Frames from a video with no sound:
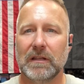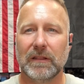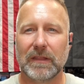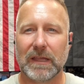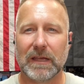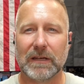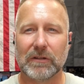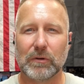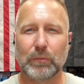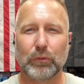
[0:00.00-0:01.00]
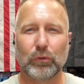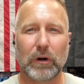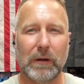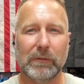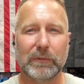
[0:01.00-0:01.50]
then you
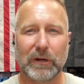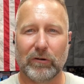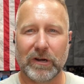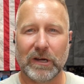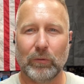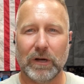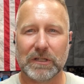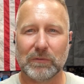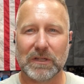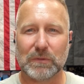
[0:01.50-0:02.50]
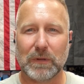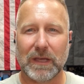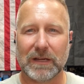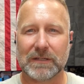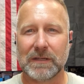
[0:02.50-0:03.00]
probably already know what to
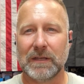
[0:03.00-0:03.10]
expect.